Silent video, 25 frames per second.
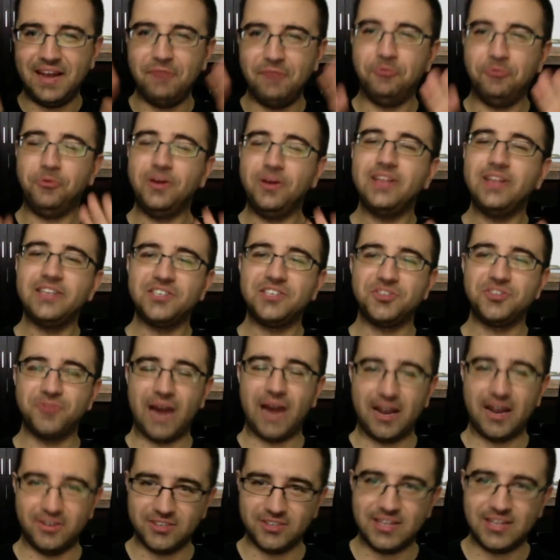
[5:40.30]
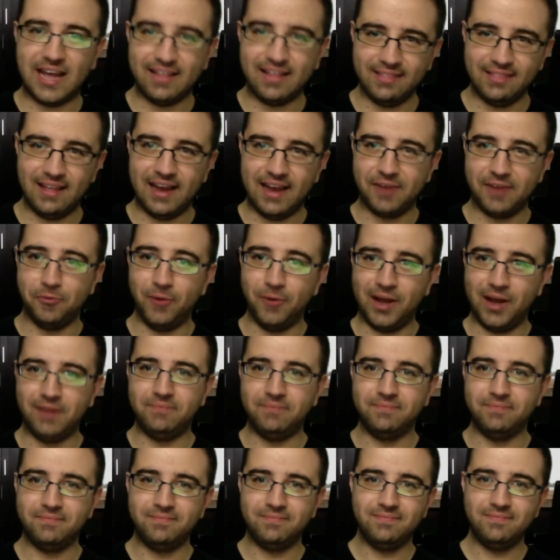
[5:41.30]
It really straddles that line
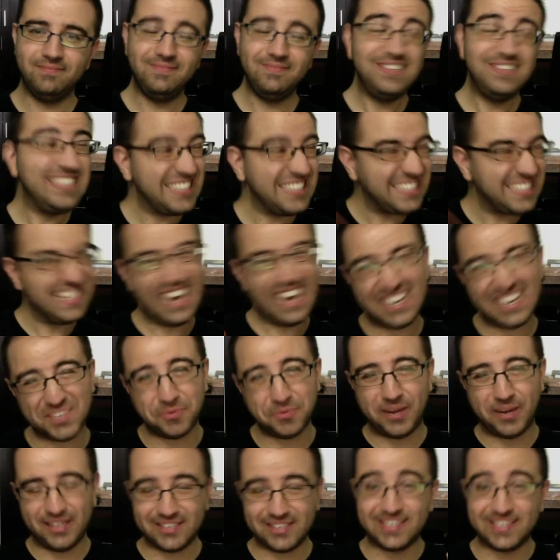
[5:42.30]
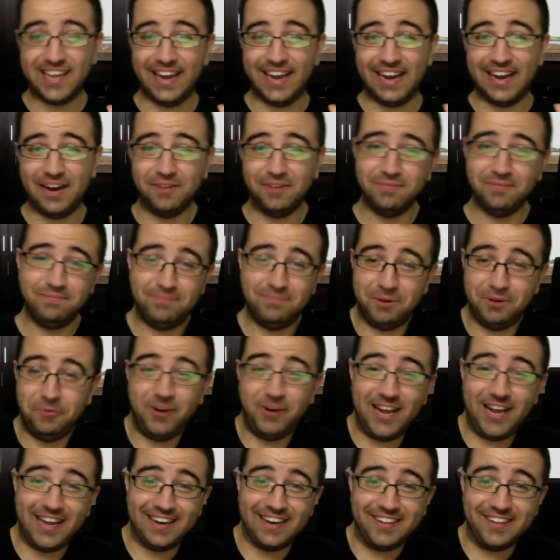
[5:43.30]
well. Just not as well as Get Out, but
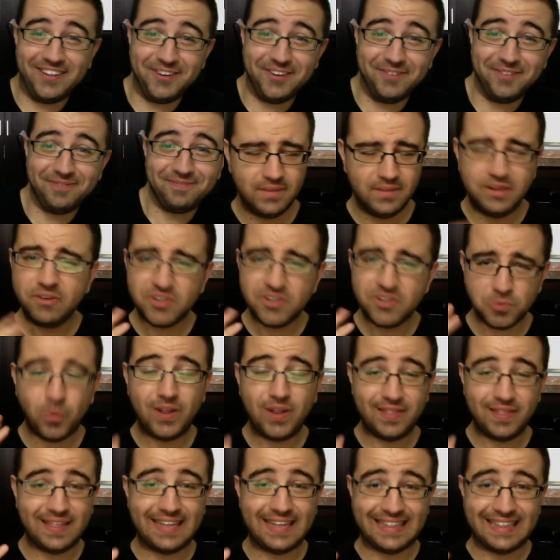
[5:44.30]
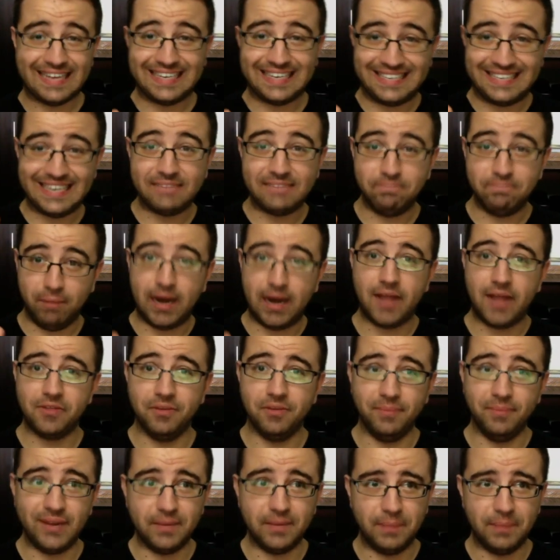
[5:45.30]
what are you going to do? There is one thing that did
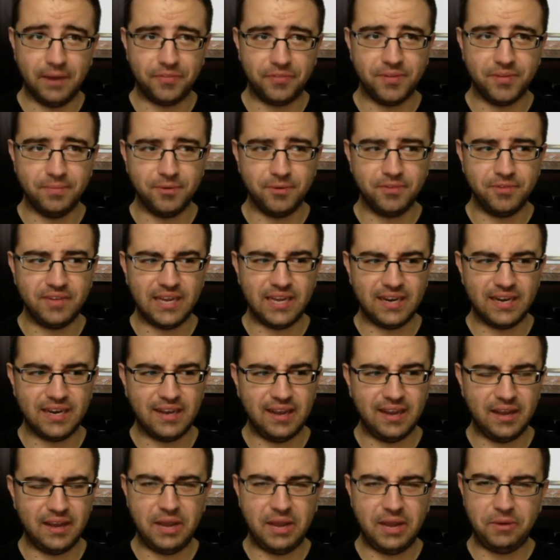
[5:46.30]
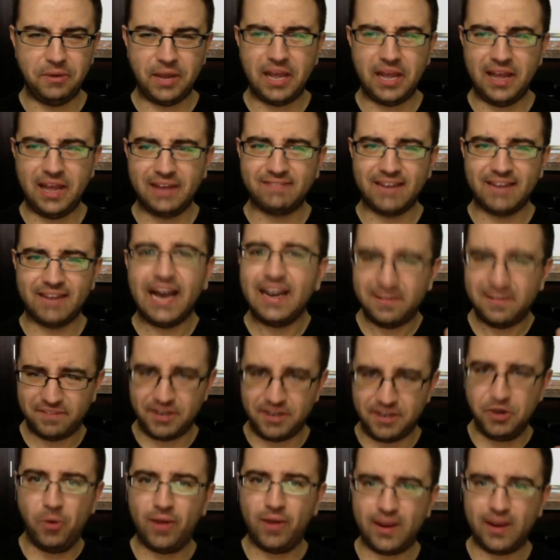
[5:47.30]
bother me about the movie, and it kind
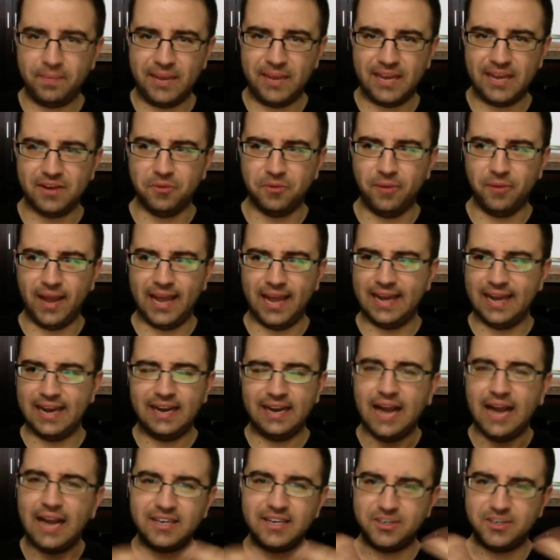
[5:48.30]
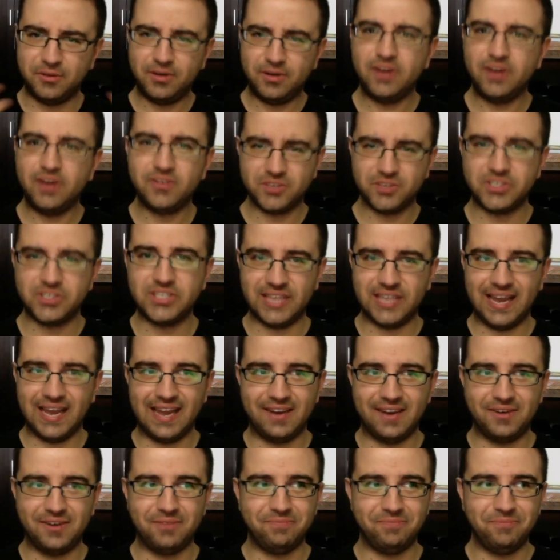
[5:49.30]
of annoyed me in a way, and I don't
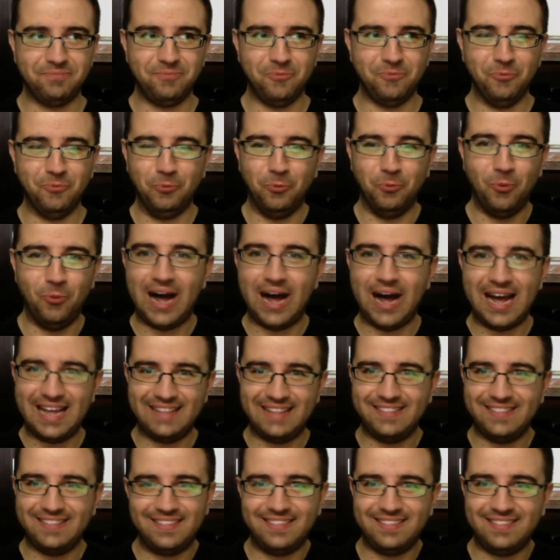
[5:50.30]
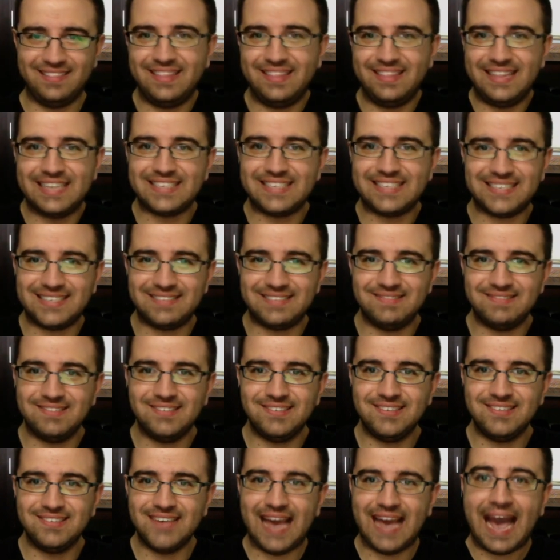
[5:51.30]
understand why
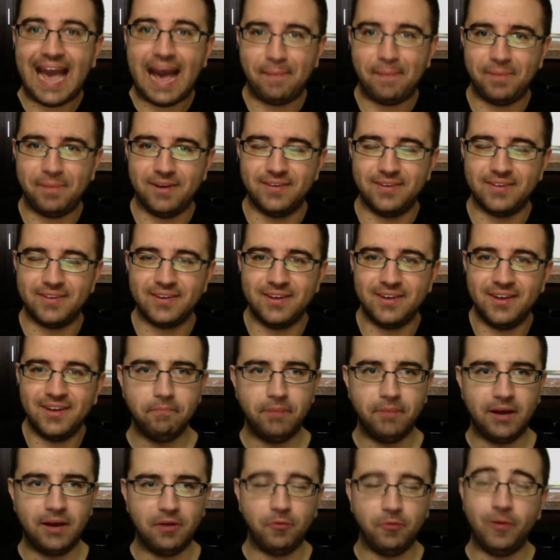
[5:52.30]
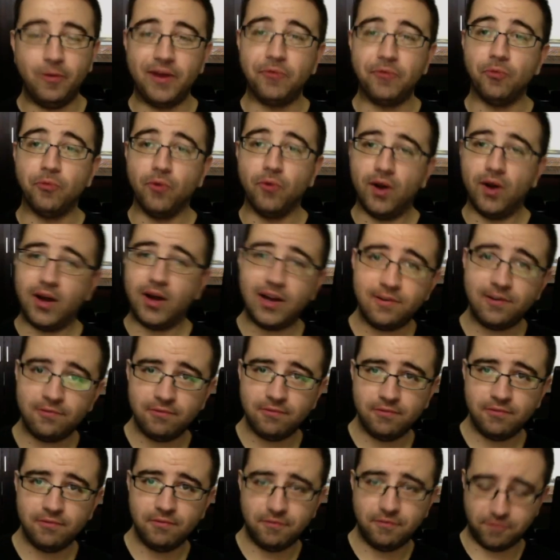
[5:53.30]
this happened. But when
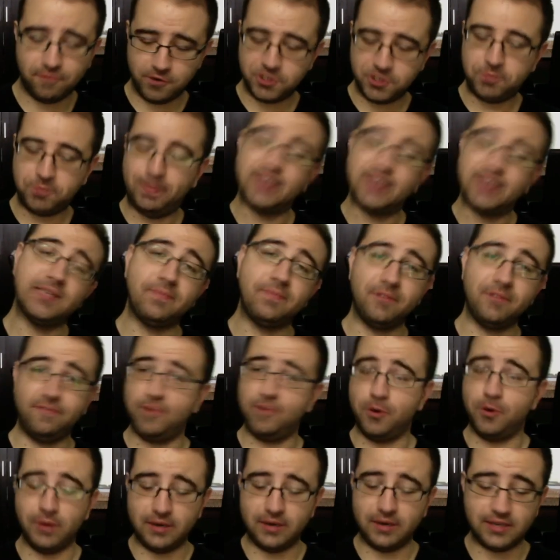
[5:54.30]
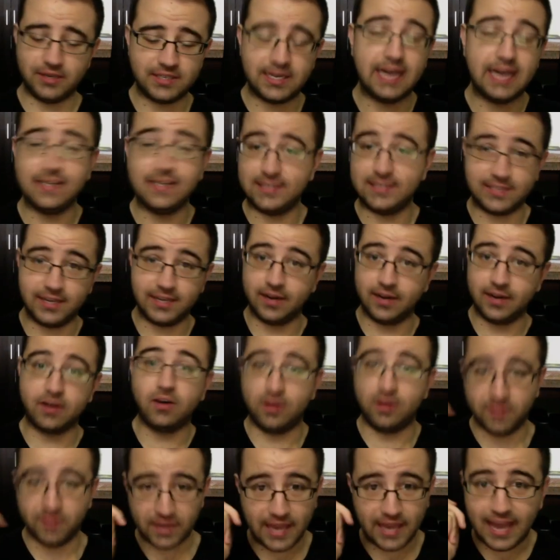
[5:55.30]
Ron first picks up the phone and decides he's going to
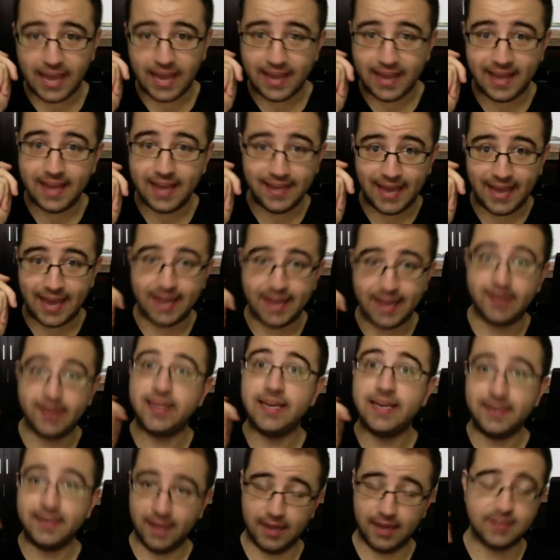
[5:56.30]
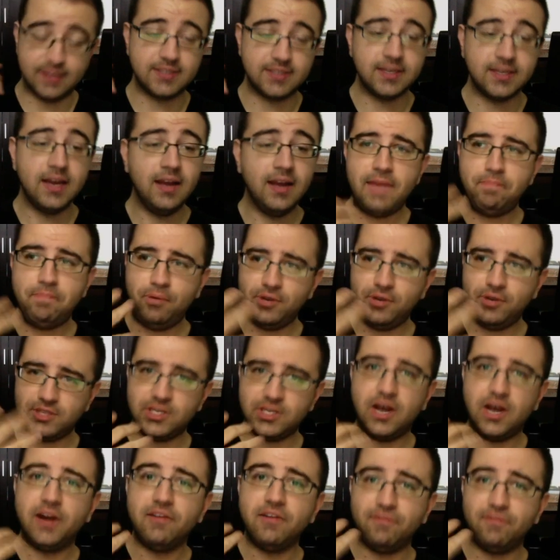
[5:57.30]
call the KKK, and he does, he
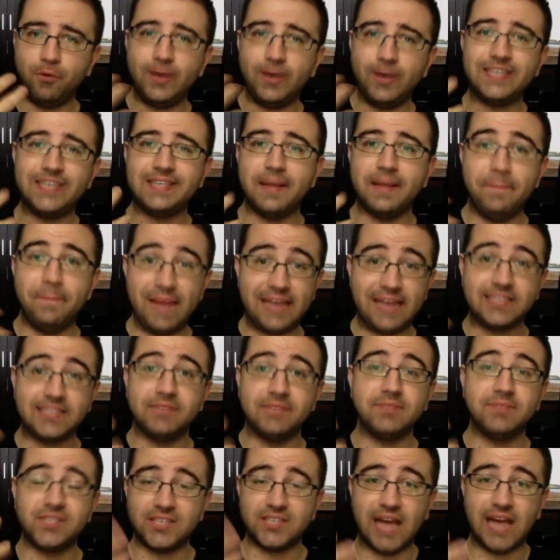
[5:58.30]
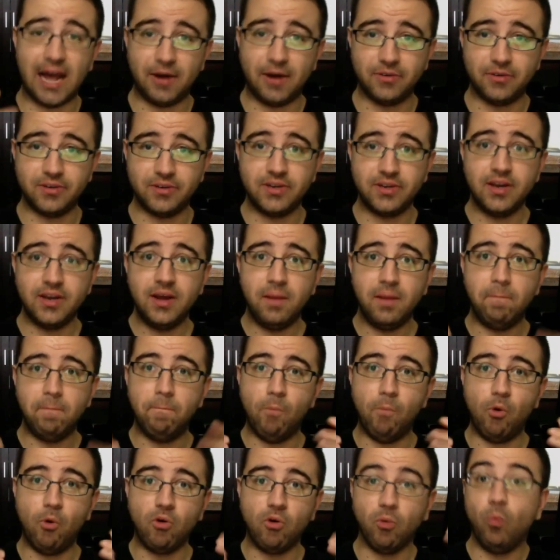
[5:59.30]
puts on a voice that makes him sound
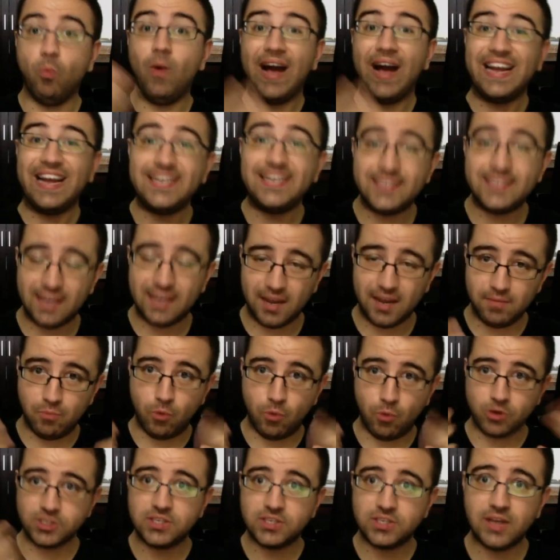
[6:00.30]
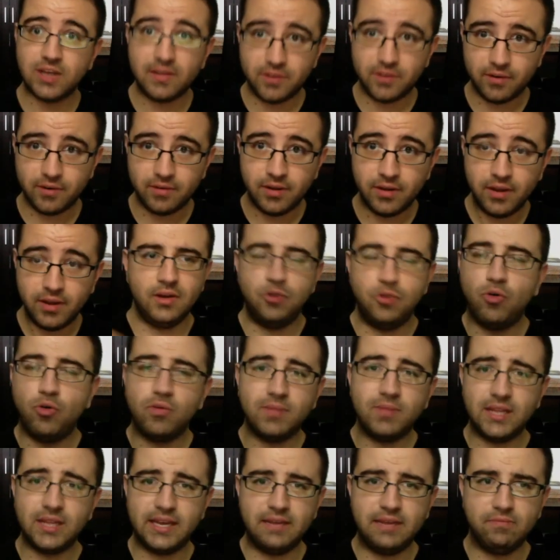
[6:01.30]
more white and more Southern.
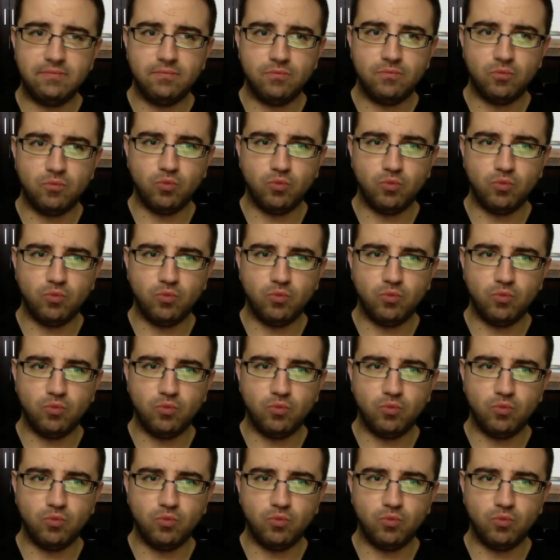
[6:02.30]
Normally,